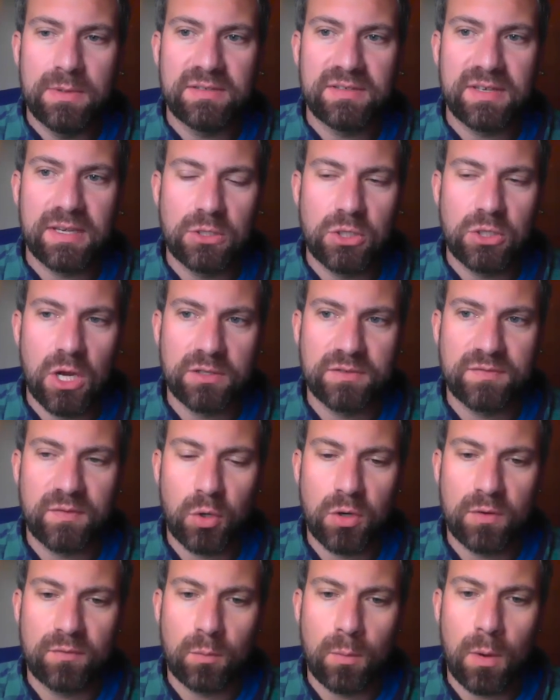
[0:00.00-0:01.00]
in St.
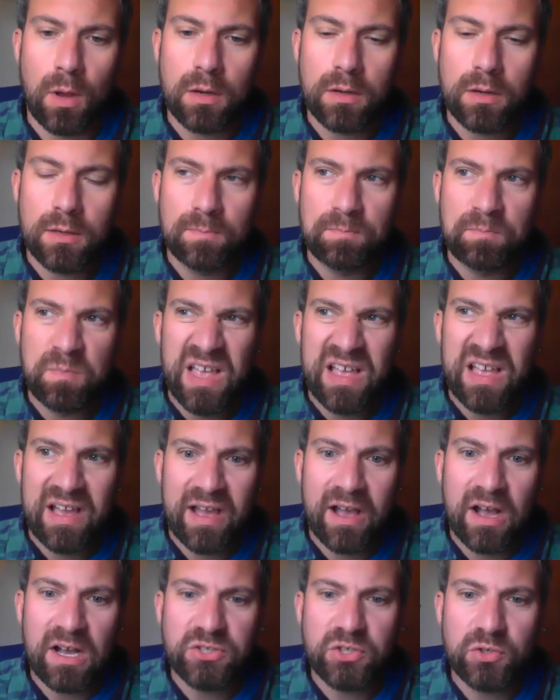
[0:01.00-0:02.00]
Johnsbury, Vermont.
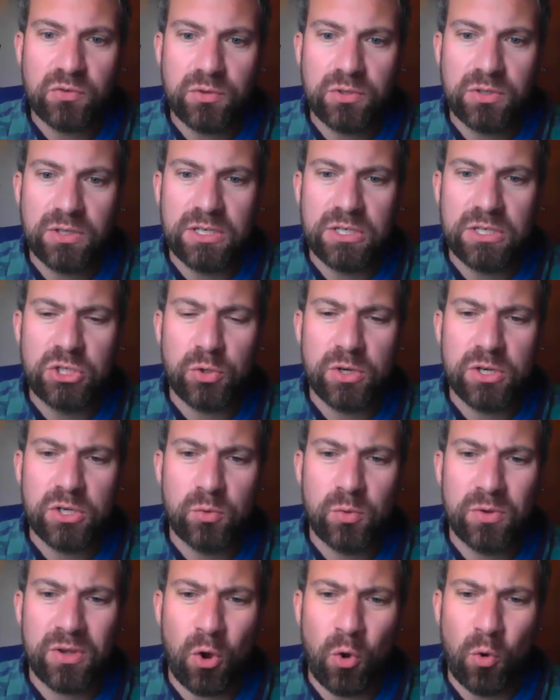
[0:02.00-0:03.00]
I also really enjoy
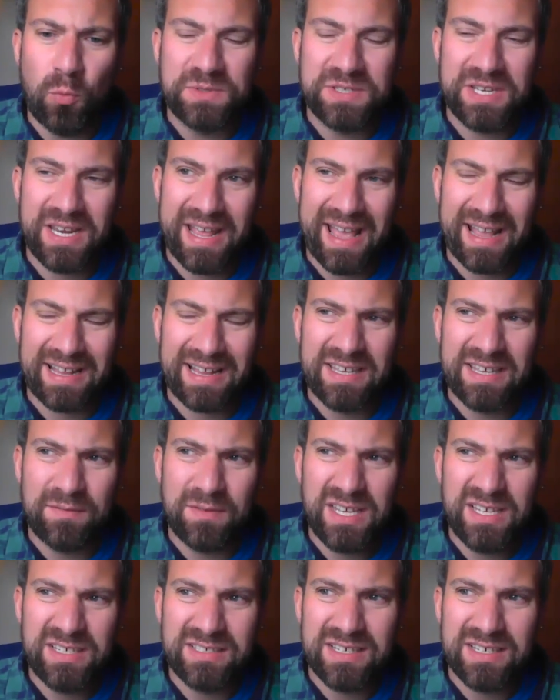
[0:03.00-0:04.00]
doing homestead
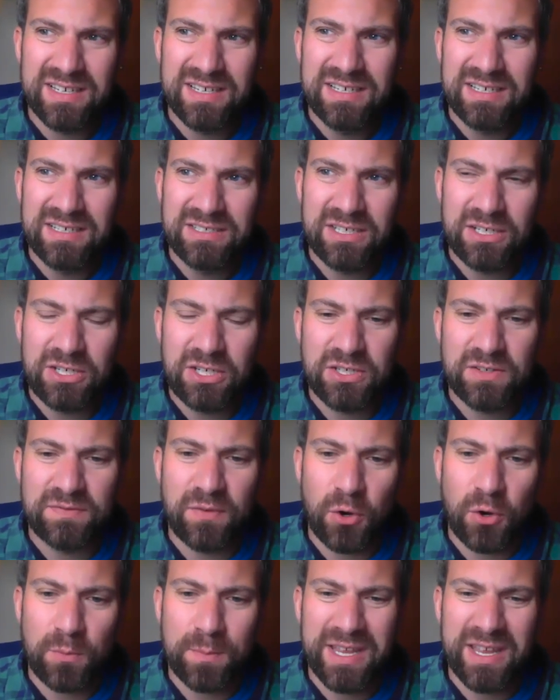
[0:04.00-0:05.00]
activities such as
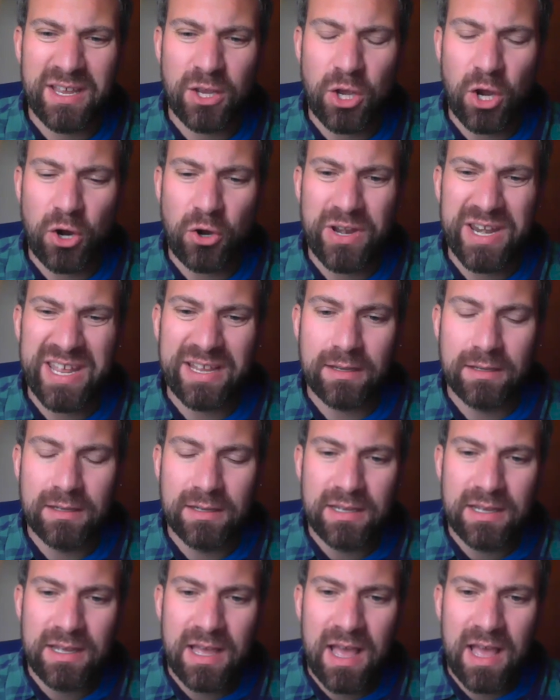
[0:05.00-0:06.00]
farming and gardening.
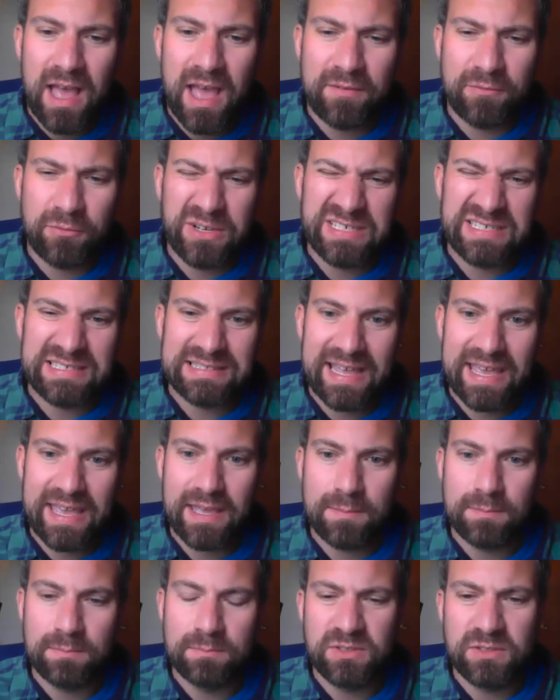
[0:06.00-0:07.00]
I've raised
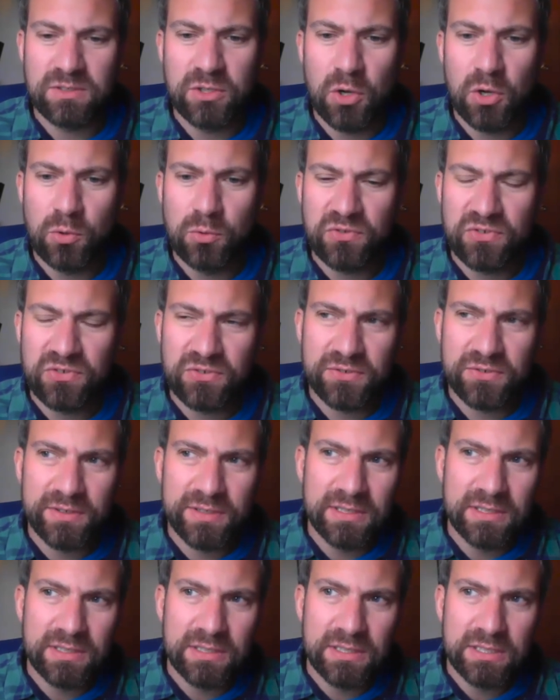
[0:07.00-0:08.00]
lambs, goats,
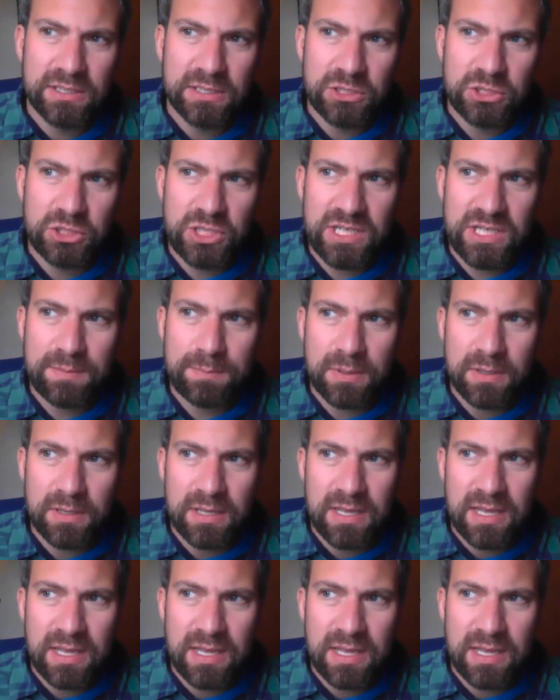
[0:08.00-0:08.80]
sheep,